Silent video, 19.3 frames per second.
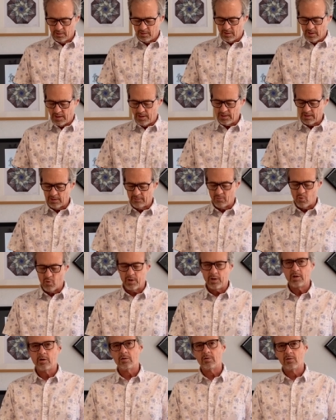I think everyone
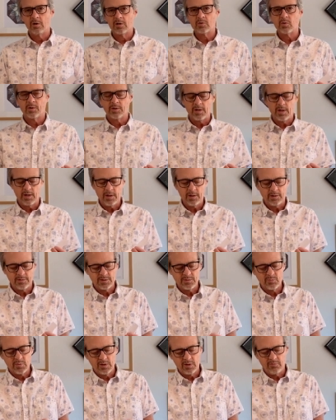here knows what that is,
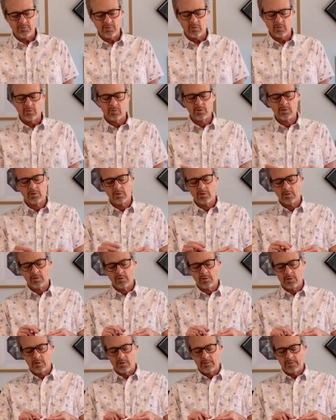but if you
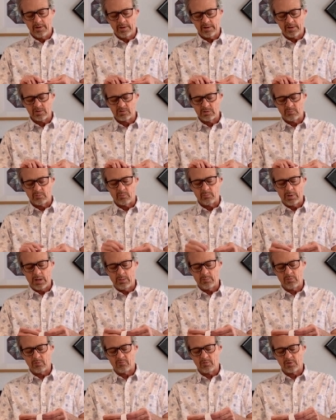Take a strip of paper,
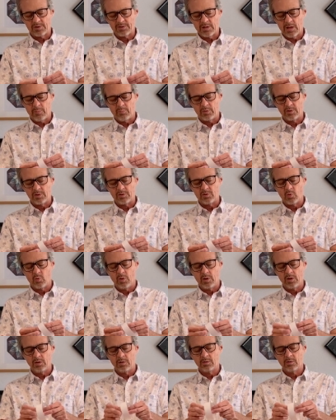for example, and
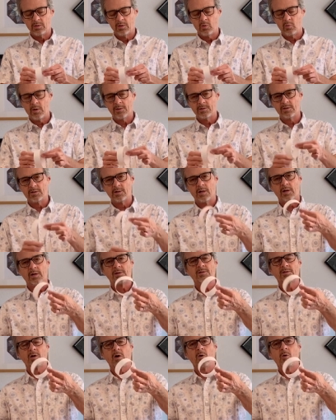join two edges like
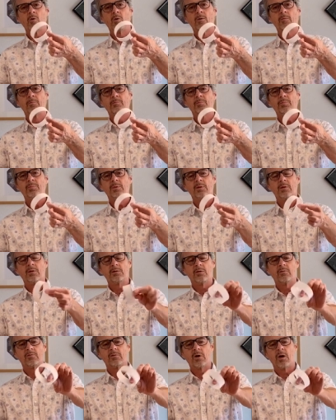so. You have
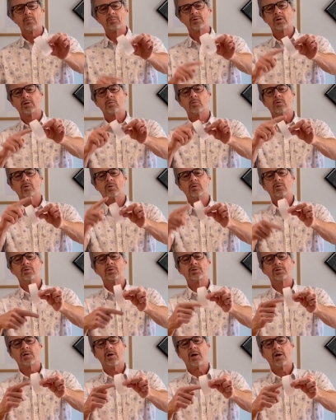an object with two
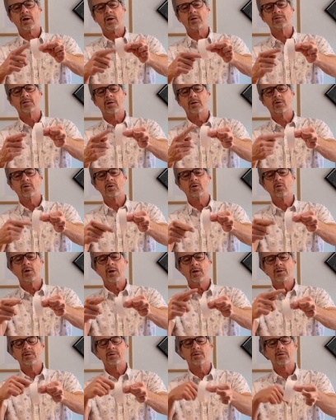sides and two
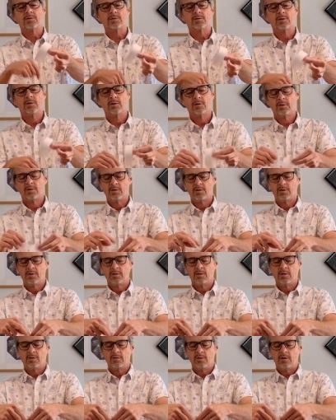edges.
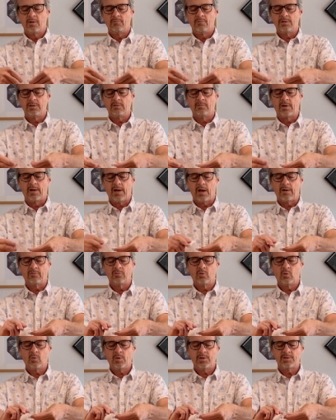If you give it a half
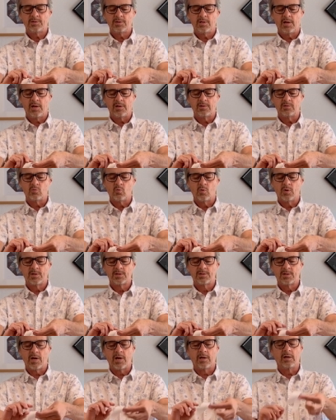twist, it has one
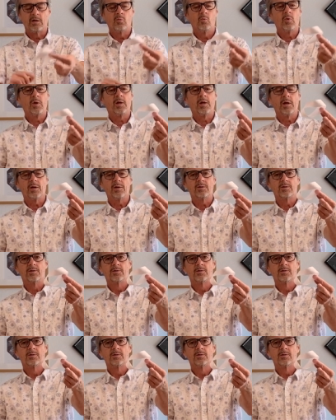side and one edge.